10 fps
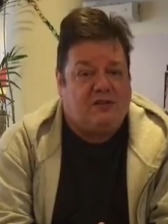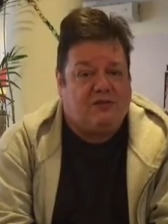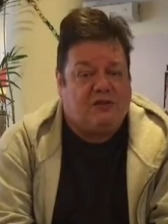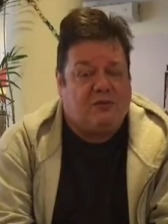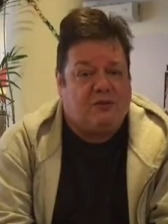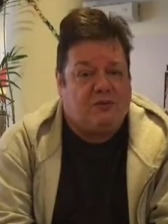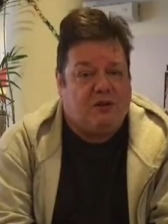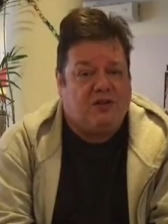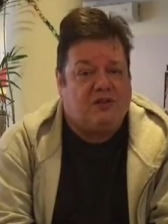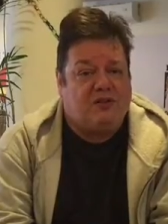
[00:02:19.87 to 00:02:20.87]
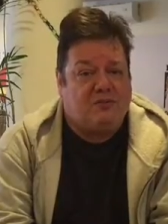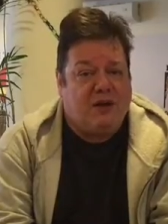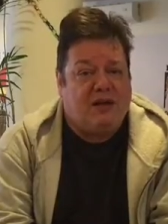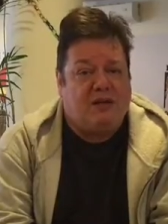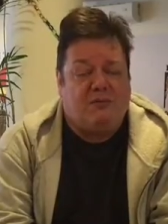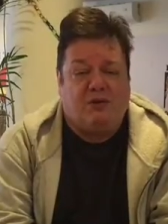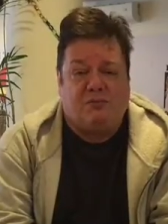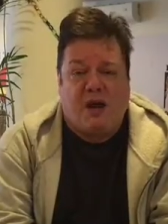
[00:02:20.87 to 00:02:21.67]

of some of the richest men and most